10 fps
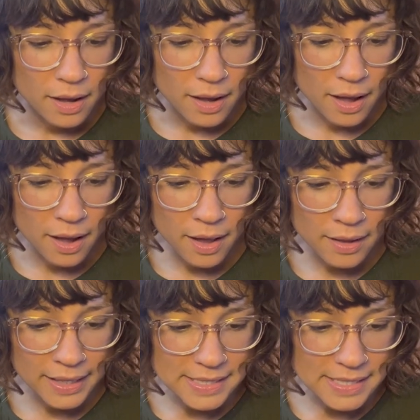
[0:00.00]

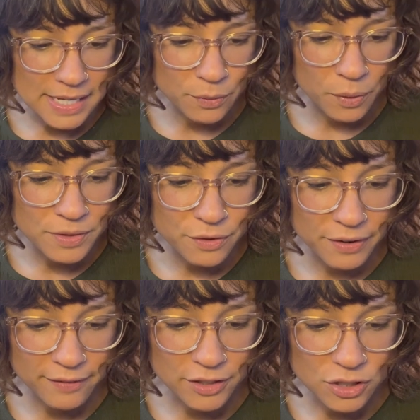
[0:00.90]
Uh, let's see, what was your
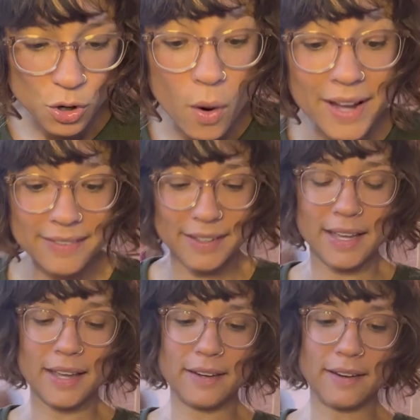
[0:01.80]
favorite toy as a
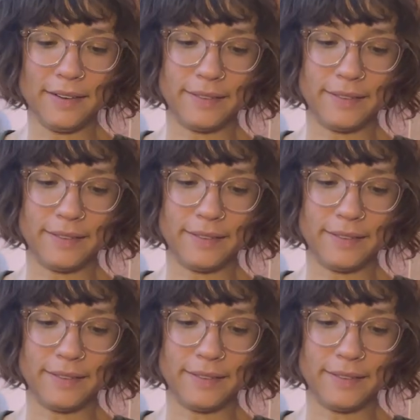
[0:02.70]
kid?